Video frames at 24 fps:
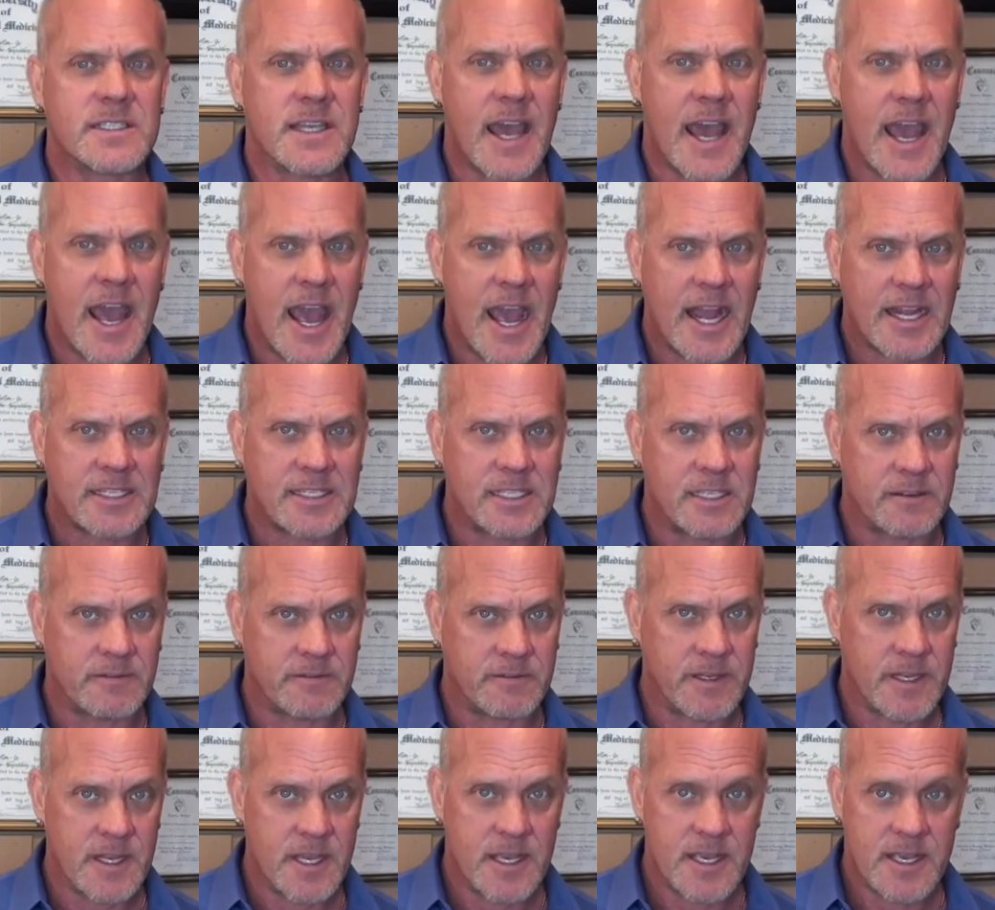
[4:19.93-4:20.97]
active
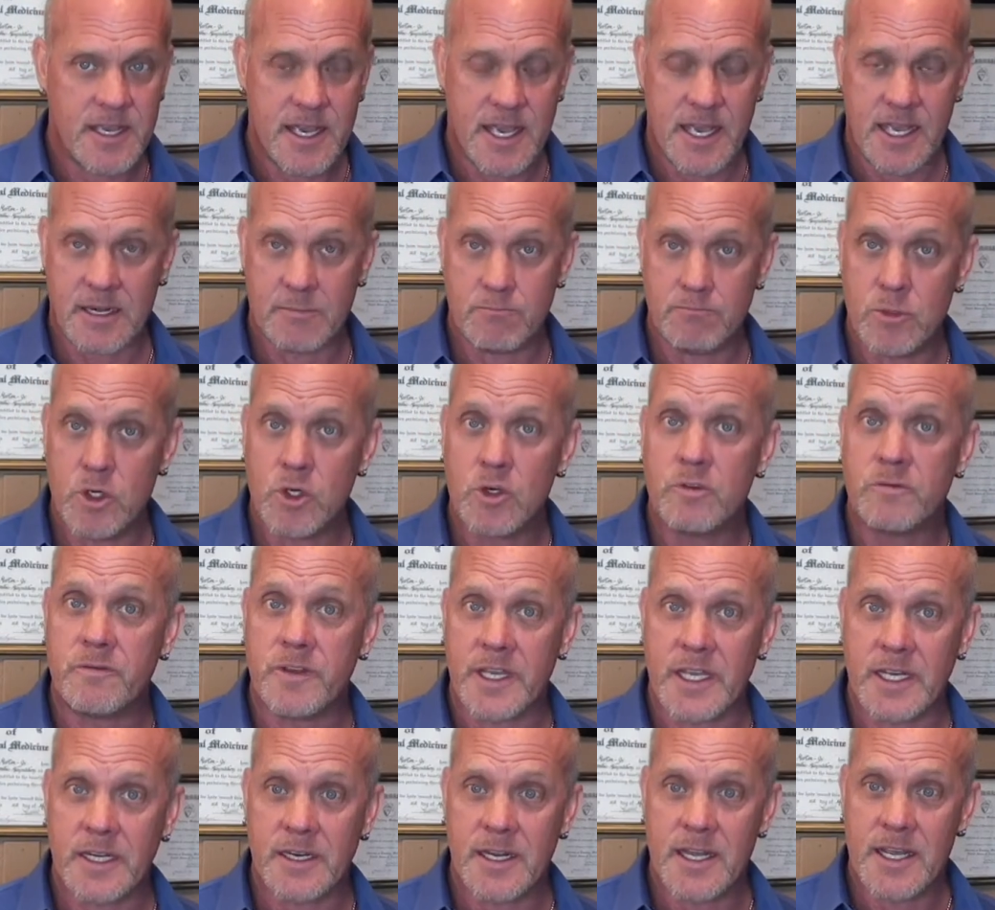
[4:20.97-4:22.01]
and
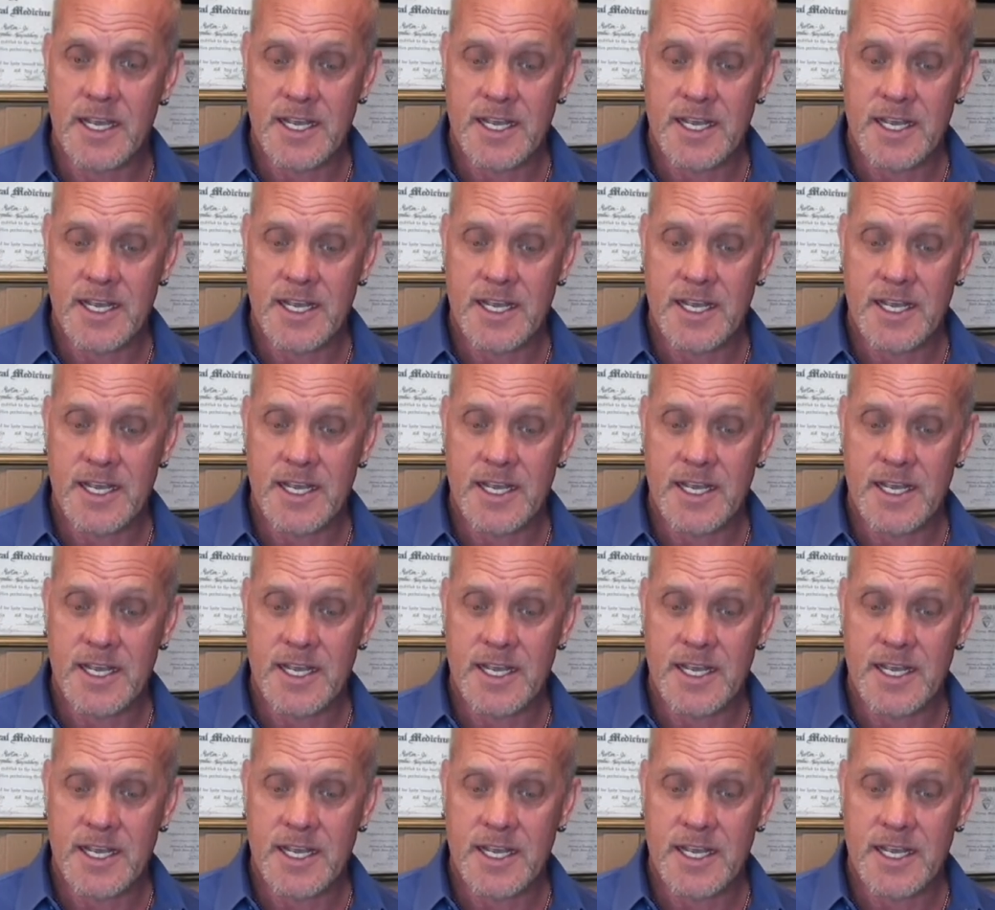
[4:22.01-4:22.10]
moving.